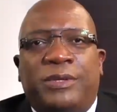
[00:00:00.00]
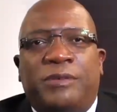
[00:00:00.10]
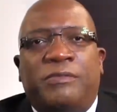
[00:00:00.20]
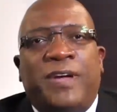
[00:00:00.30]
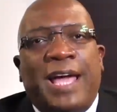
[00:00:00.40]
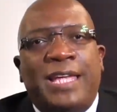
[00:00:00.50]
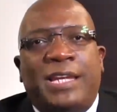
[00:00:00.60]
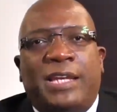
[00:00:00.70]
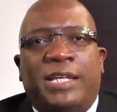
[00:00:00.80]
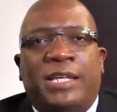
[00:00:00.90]

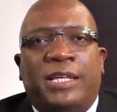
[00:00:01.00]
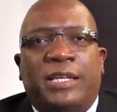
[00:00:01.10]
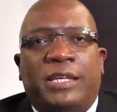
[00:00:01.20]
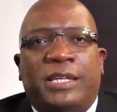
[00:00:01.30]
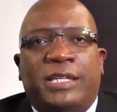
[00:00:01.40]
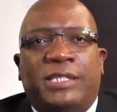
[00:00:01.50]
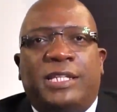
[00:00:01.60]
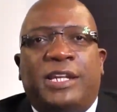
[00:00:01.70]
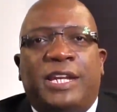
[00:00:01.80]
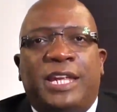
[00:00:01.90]
finally
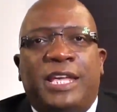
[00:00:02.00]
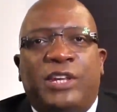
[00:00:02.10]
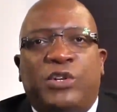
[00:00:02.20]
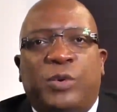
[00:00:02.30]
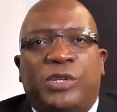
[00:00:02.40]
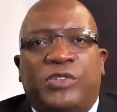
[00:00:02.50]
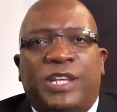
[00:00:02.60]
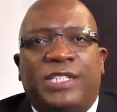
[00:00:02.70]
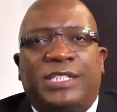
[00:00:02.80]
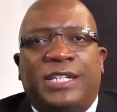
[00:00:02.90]
saw the need to
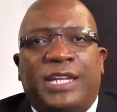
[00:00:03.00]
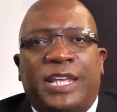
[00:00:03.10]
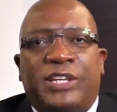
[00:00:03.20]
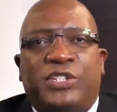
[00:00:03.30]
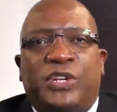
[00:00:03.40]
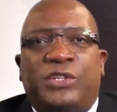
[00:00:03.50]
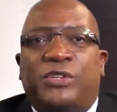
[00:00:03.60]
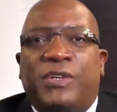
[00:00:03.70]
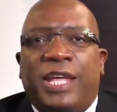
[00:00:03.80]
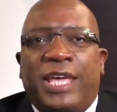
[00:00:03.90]
address the nation
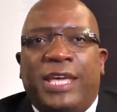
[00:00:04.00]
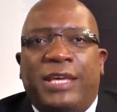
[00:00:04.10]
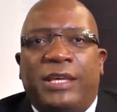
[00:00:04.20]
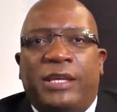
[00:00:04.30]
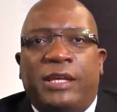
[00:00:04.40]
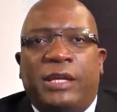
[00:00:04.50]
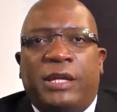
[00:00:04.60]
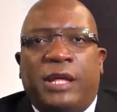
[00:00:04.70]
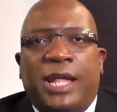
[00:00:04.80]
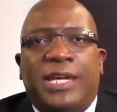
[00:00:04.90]
today
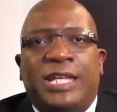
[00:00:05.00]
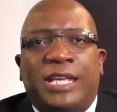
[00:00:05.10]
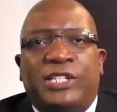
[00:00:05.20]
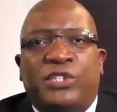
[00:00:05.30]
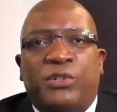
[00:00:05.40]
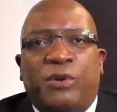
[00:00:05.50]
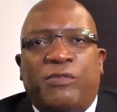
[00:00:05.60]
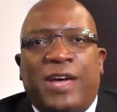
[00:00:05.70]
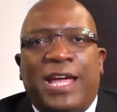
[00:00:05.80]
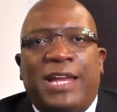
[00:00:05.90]
on the issue of
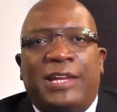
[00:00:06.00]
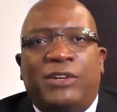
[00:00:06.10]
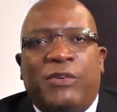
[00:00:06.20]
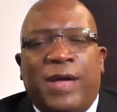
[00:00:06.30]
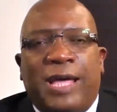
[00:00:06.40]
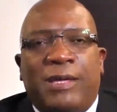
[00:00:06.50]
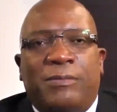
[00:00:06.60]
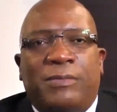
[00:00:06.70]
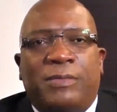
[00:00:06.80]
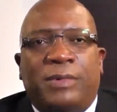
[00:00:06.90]
violent
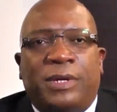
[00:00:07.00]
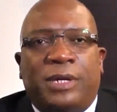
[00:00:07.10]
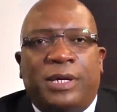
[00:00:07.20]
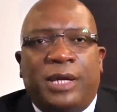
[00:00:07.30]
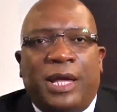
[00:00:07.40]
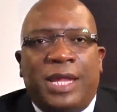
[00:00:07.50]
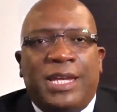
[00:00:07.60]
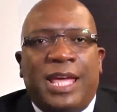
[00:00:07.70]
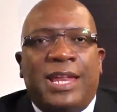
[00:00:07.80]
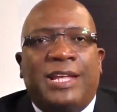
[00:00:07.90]
crime and
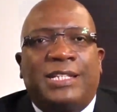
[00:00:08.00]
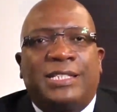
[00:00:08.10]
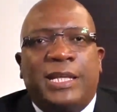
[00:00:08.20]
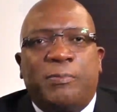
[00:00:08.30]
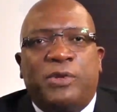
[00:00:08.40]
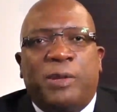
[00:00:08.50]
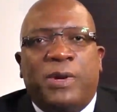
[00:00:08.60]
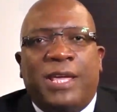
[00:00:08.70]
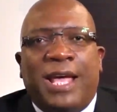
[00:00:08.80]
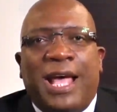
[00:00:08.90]
the
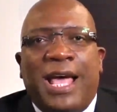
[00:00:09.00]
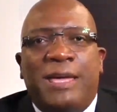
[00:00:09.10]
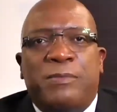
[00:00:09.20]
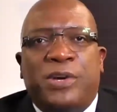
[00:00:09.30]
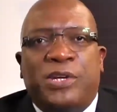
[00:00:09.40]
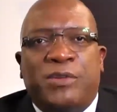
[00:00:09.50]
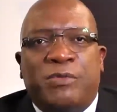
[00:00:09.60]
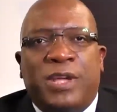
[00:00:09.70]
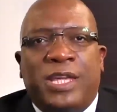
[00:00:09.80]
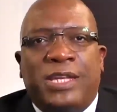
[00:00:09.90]
unacceptably high murder
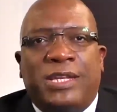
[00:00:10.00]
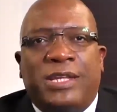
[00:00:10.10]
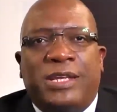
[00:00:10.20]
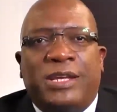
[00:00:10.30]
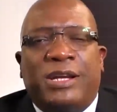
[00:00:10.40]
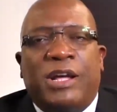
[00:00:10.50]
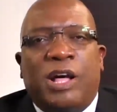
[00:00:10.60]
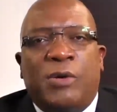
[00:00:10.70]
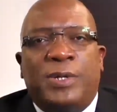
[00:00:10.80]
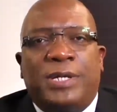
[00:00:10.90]
rate
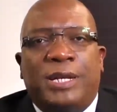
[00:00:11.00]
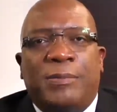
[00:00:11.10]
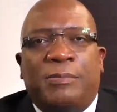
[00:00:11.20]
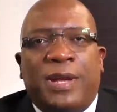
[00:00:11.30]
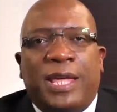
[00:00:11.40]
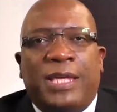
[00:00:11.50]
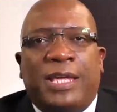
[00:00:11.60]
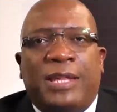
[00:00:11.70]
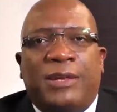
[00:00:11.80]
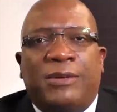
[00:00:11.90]
currently
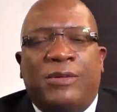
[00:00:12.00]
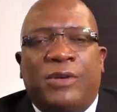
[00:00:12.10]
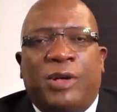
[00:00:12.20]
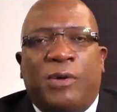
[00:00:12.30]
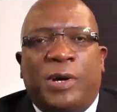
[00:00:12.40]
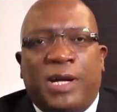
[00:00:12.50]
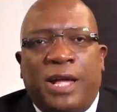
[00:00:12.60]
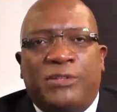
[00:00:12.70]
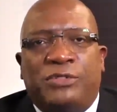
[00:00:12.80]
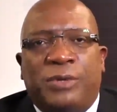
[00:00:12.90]
plaguing our
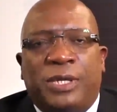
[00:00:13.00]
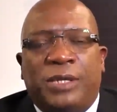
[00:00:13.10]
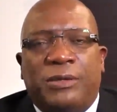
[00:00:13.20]
country.